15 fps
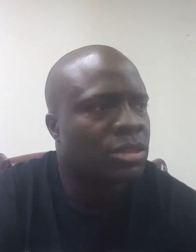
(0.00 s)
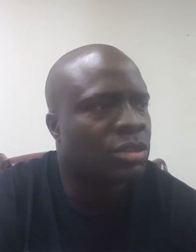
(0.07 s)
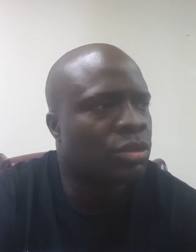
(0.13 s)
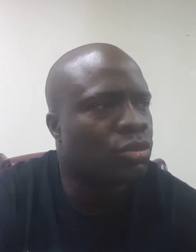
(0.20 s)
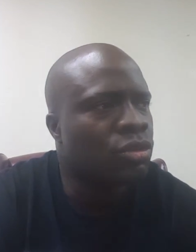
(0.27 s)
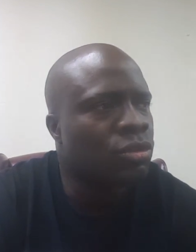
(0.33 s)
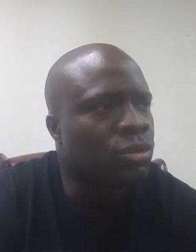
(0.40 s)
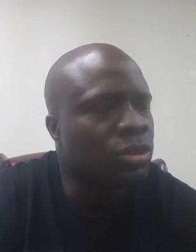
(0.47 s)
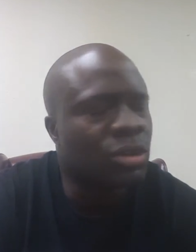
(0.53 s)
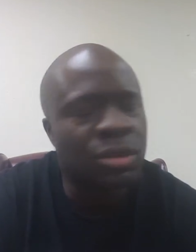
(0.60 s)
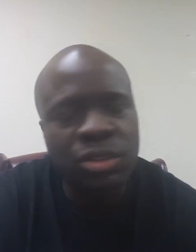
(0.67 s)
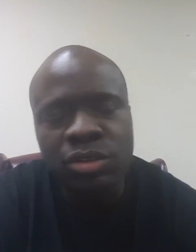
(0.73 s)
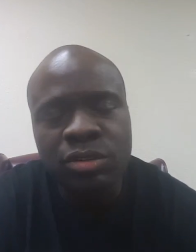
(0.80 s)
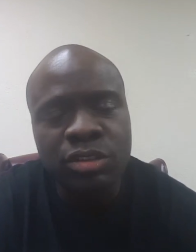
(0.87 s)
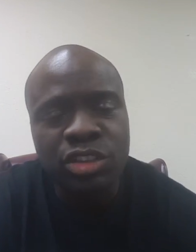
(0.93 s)
They will
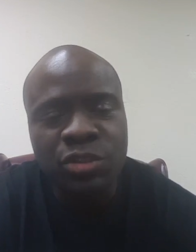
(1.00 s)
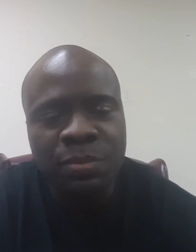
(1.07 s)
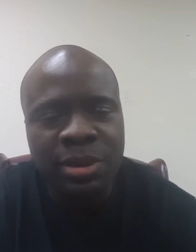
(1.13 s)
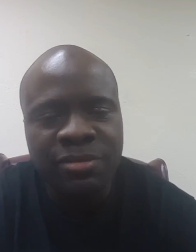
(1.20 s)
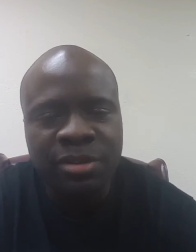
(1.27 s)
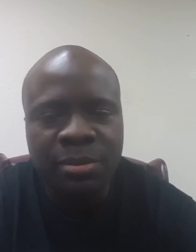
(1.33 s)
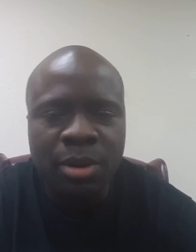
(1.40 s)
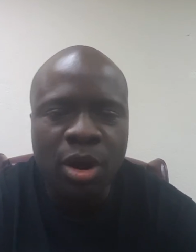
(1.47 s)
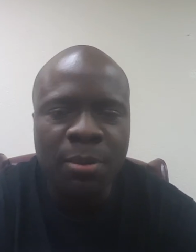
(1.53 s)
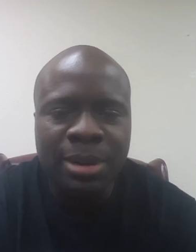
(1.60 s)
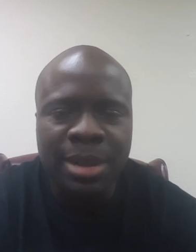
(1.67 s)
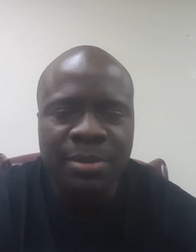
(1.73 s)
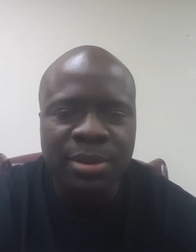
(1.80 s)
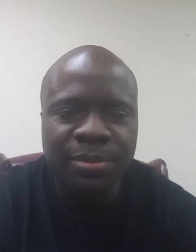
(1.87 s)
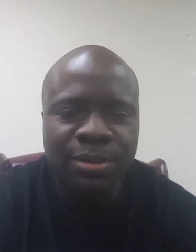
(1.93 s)
continue to speak from my
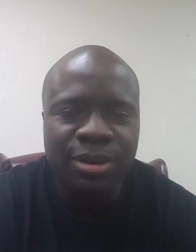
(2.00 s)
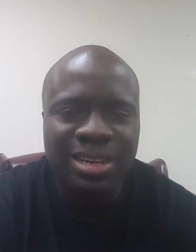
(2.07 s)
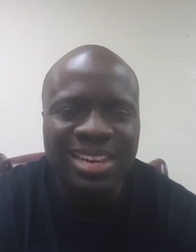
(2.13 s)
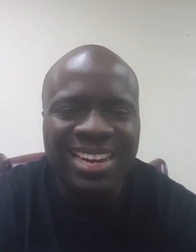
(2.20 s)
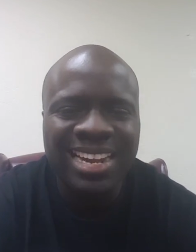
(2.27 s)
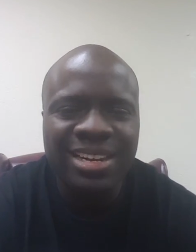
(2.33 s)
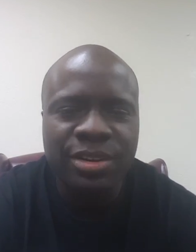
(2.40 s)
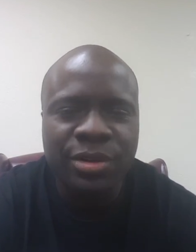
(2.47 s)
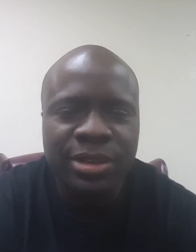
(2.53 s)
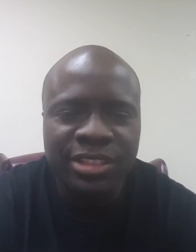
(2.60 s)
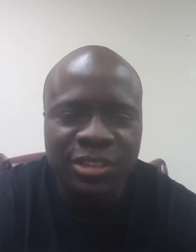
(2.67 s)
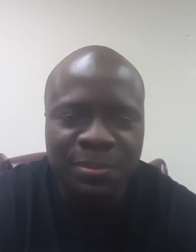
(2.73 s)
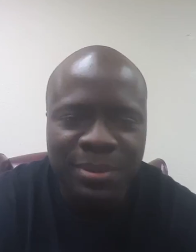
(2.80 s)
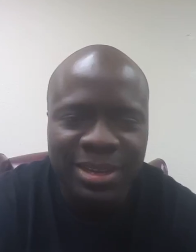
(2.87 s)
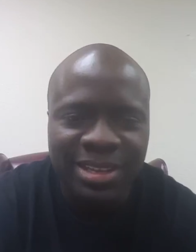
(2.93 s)
upcoming book, Let Grace
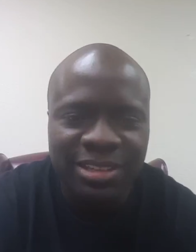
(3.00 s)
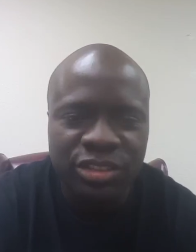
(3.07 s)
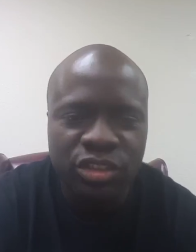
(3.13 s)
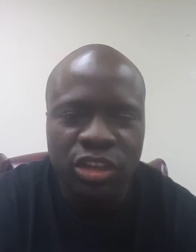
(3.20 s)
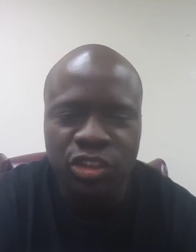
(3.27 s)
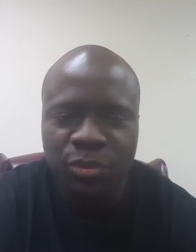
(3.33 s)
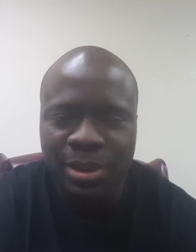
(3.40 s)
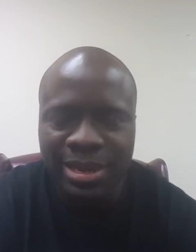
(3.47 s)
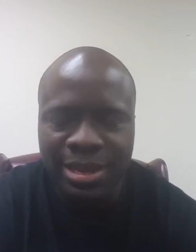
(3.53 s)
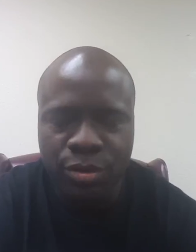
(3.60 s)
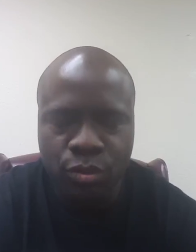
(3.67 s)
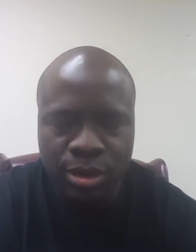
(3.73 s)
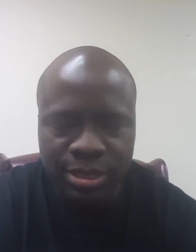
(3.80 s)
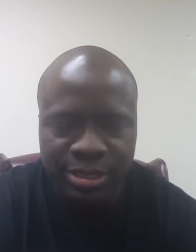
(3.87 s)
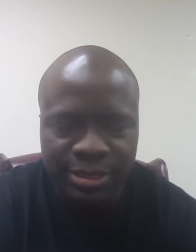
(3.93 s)
Speak. Judgment
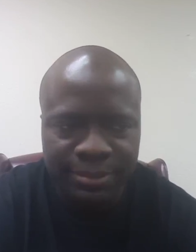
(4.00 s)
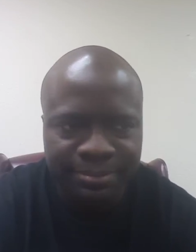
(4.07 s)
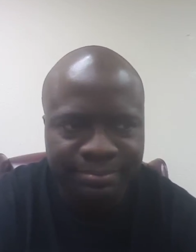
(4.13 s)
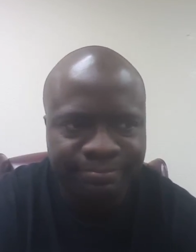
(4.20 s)
Can Wait.